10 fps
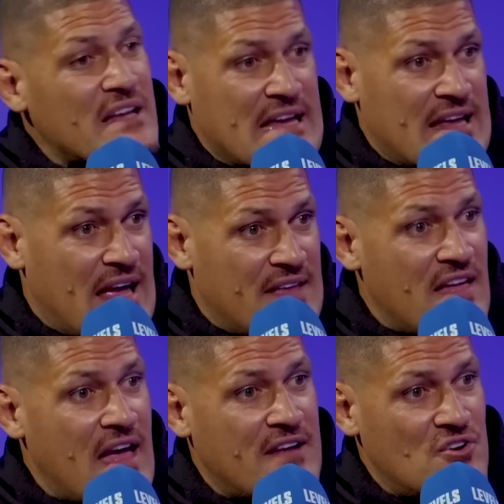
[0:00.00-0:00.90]
hit,
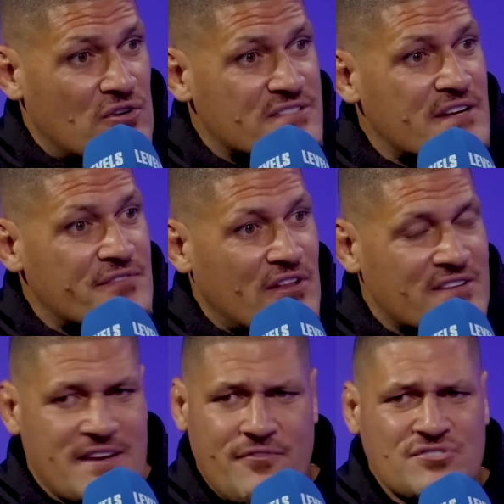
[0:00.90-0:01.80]
the head knocks and everything. Like,
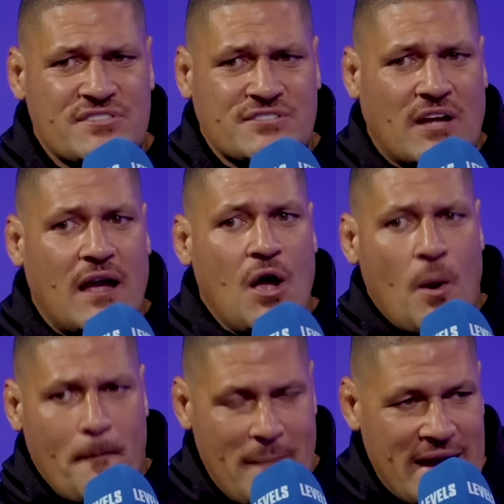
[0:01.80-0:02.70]
so everyone's just like,
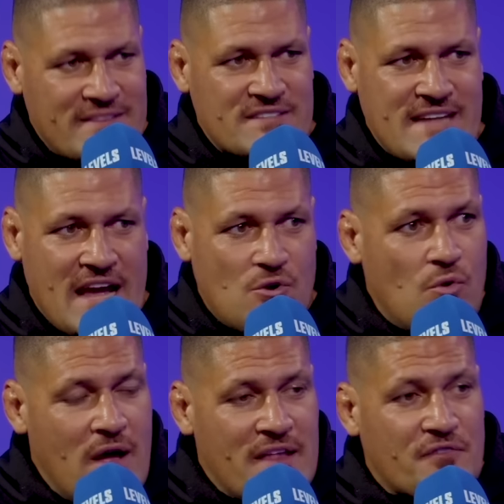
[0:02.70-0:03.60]
make the
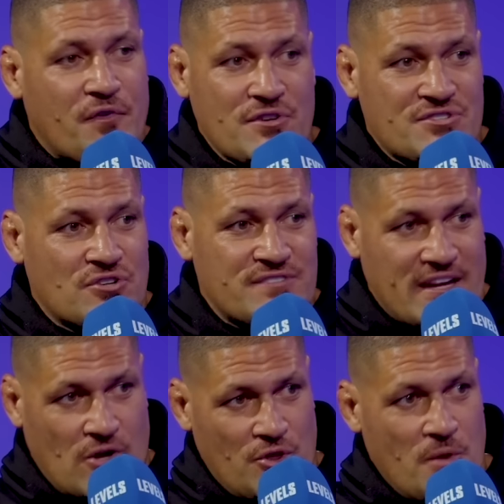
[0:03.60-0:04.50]
tackle, the first
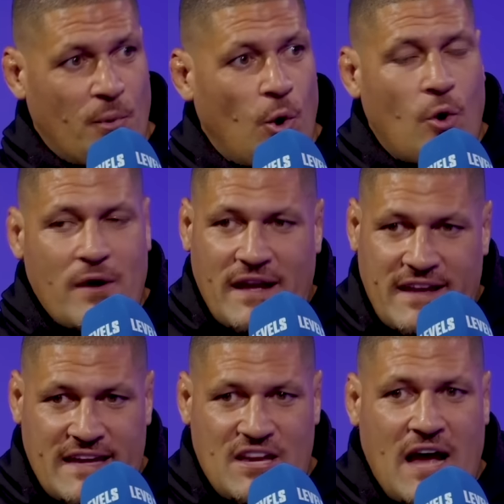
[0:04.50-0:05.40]
contact on the ball,
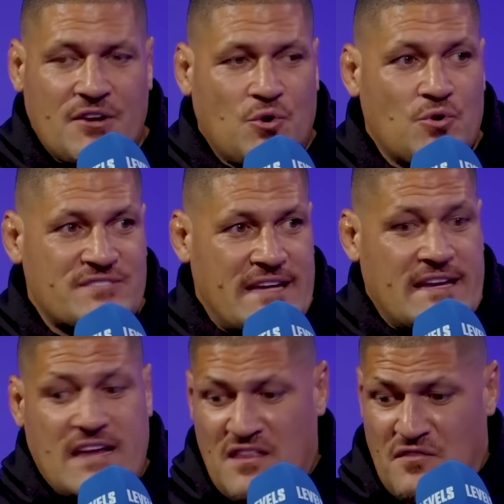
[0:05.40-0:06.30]
get your underhooks
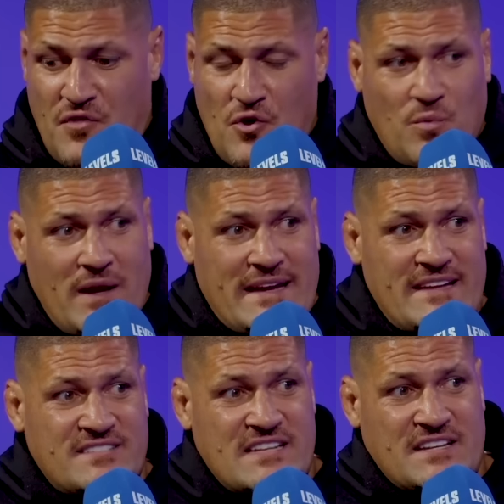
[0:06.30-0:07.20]
in, the third one
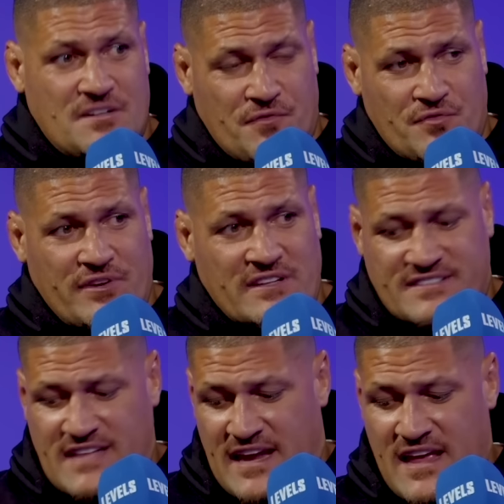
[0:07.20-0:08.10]
hits here, different real
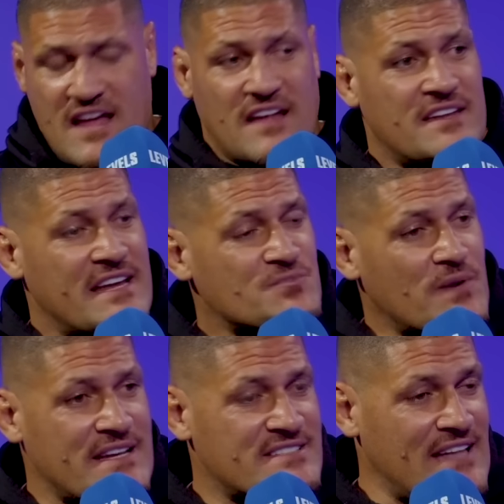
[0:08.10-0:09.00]
estate, and the next
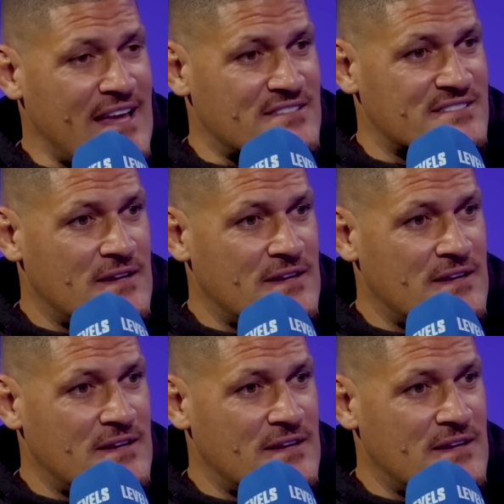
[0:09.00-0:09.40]
one gets legs.